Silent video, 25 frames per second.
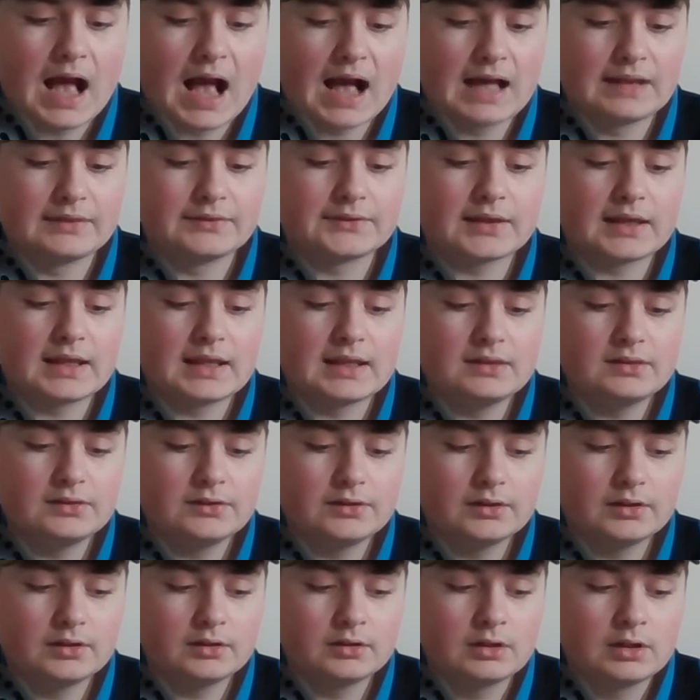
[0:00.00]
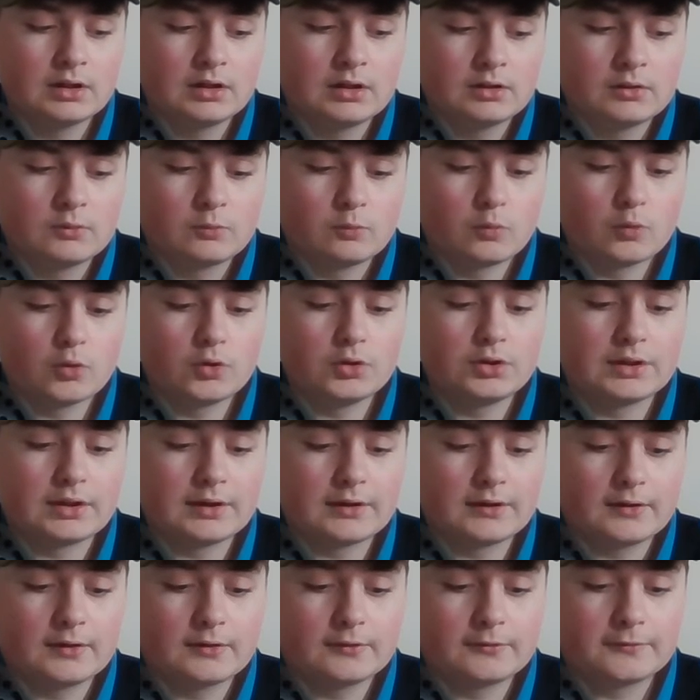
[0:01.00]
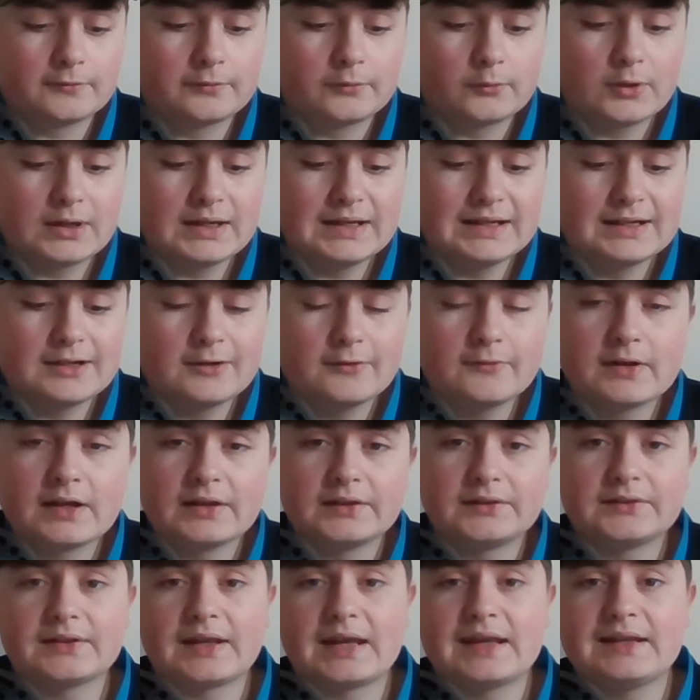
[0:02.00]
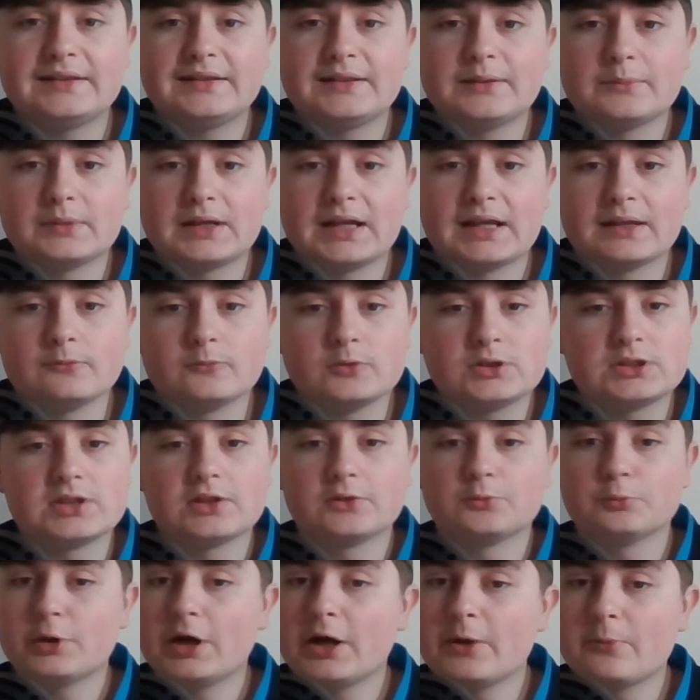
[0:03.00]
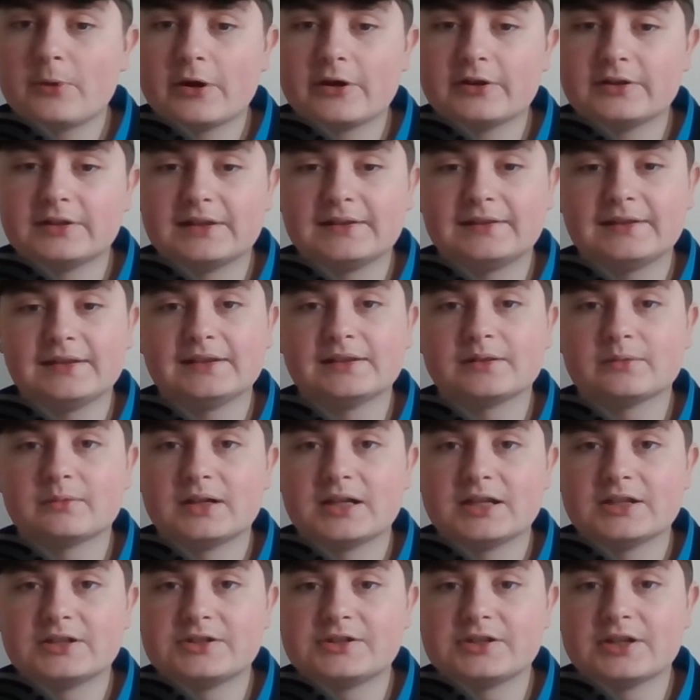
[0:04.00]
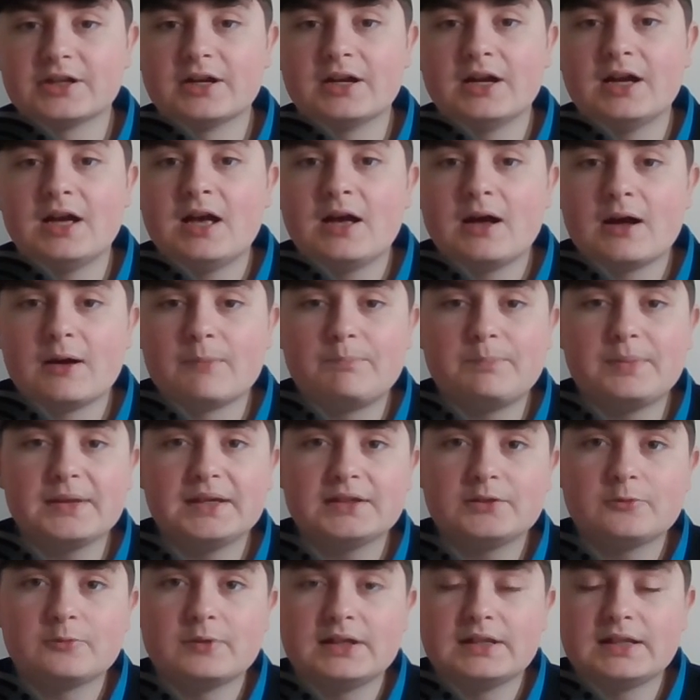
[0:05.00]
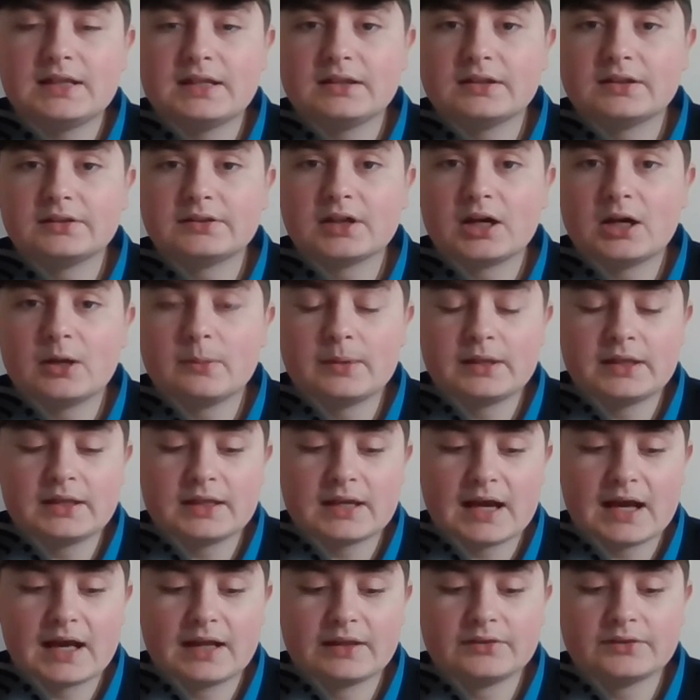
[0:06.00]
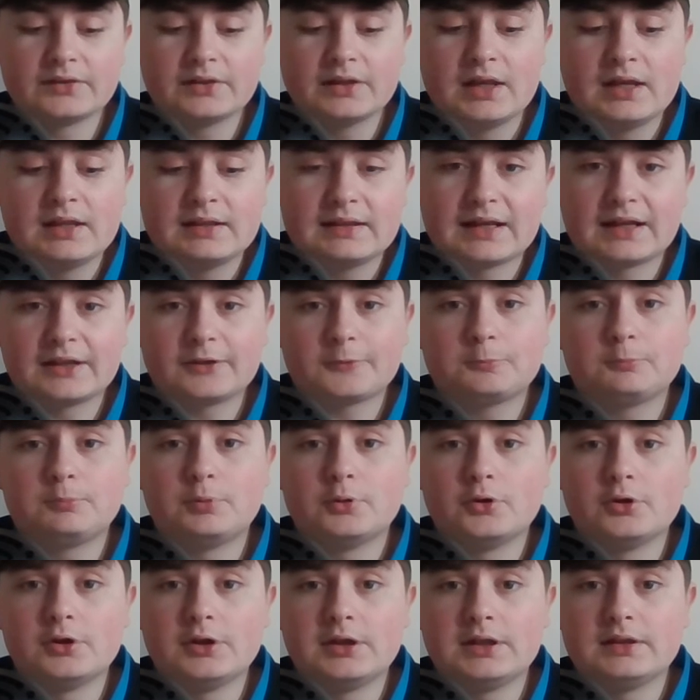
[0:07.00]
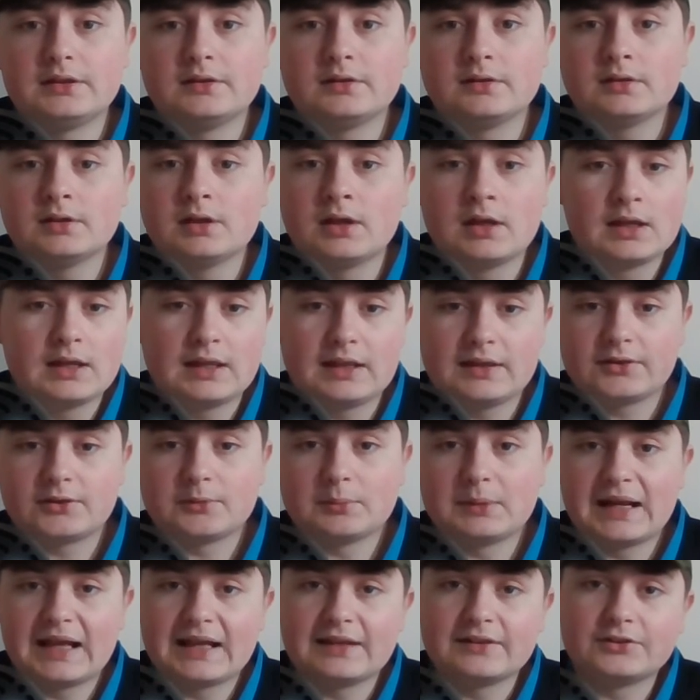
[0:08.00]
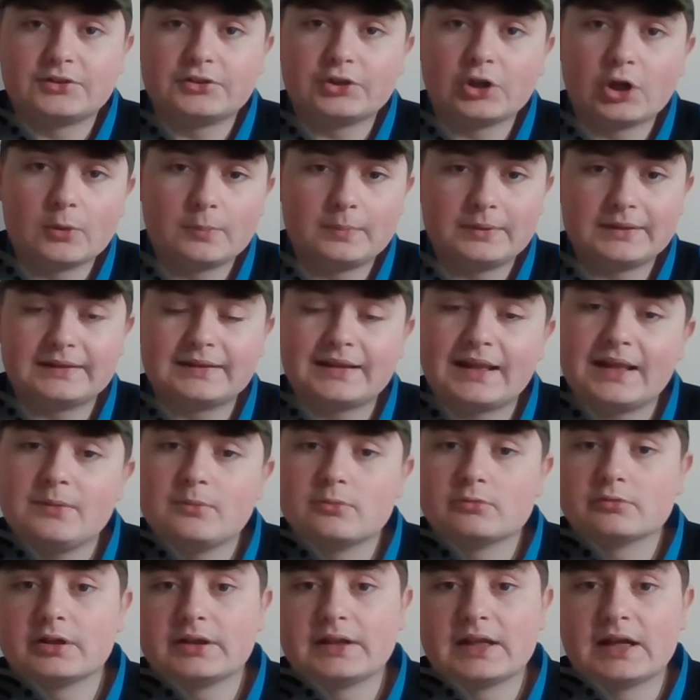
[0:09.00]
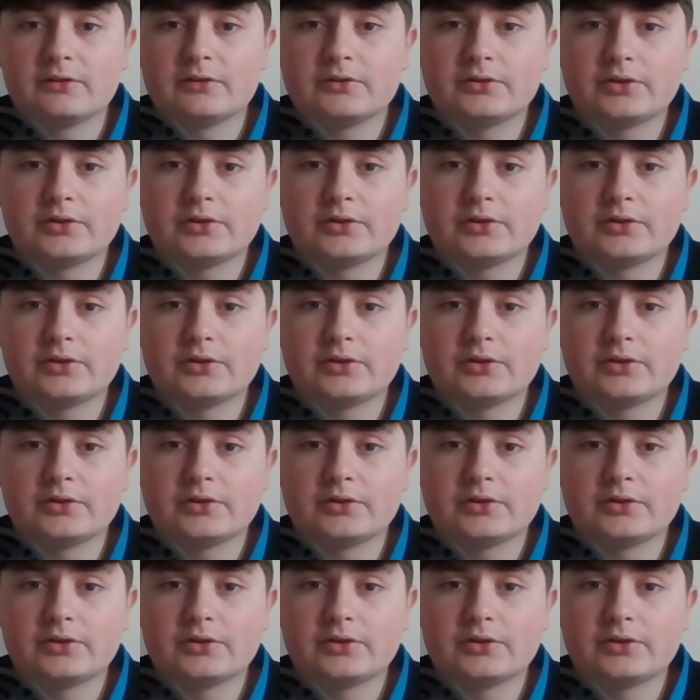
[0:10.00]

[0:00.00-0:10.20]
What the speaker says: And Inter won 3-0 versus AC Milan, which is why I'm wearing this Inter Milan shirt. A big win in the derby, and that's putting Inter Milan top of the table right now.